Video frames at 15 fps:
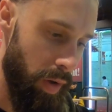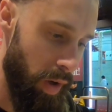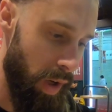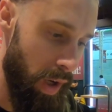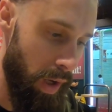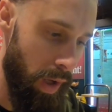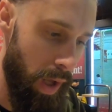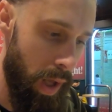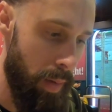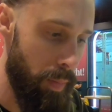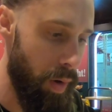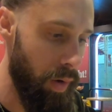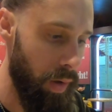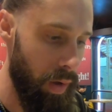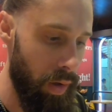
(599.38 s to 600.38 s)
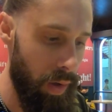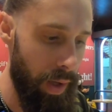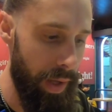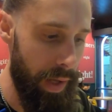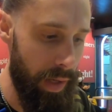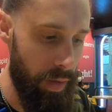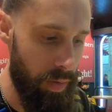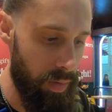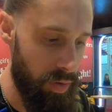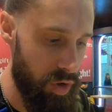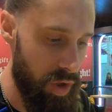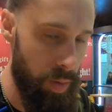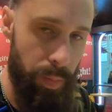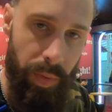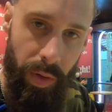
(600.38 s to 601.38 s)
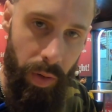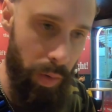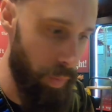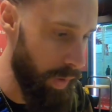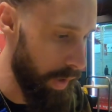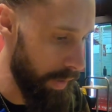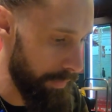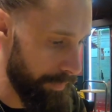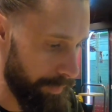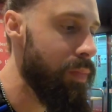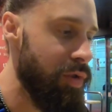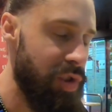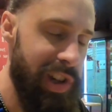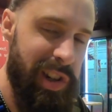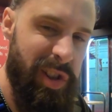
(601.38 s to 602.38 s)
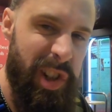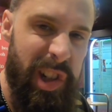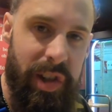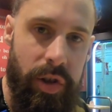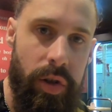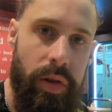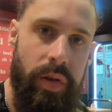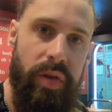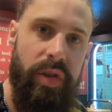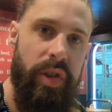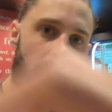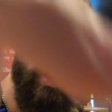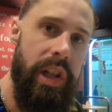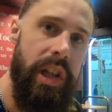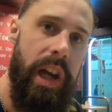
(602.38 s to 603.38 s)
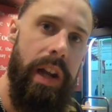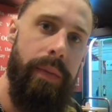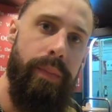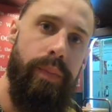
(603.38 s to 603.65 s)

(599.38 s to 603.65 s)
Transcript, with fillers: I got a hamburger and chips on the way. It was like six dollars thirty yen.